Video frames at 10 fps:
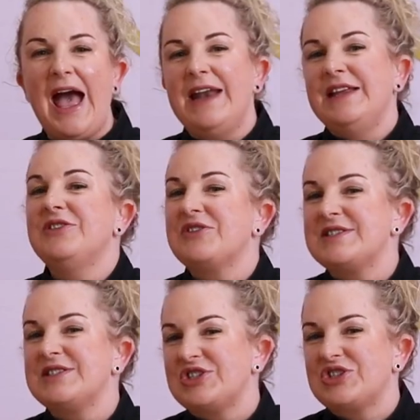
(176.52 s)
add in those
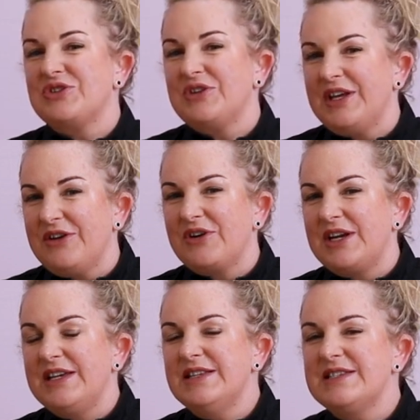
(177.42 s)
additional
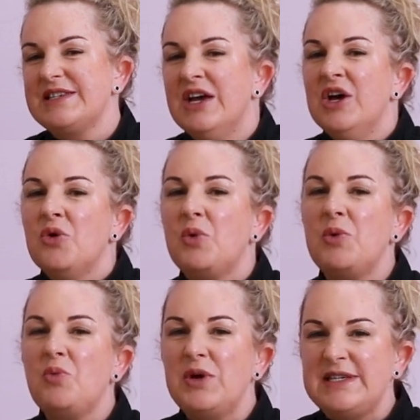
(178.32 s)
ingredients, we
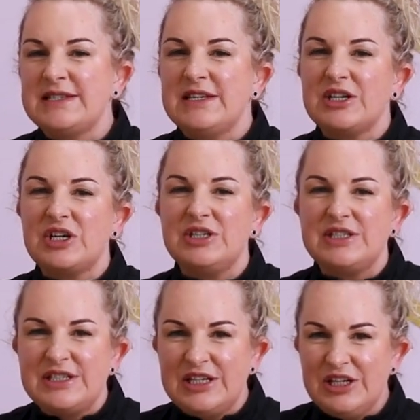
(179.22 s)
whisk it
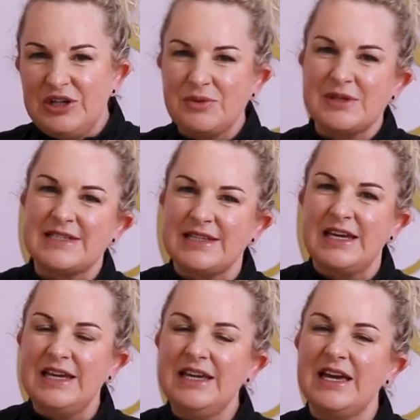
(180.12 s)

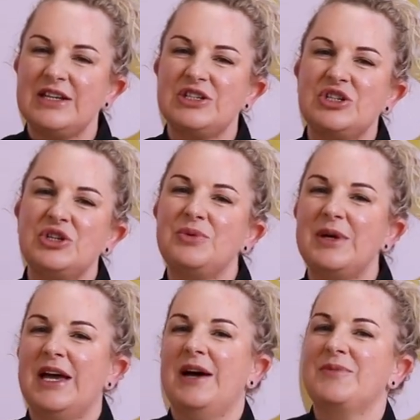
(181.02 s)
continuously until we
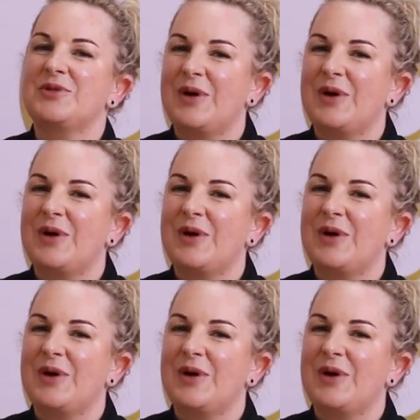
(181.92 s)
come to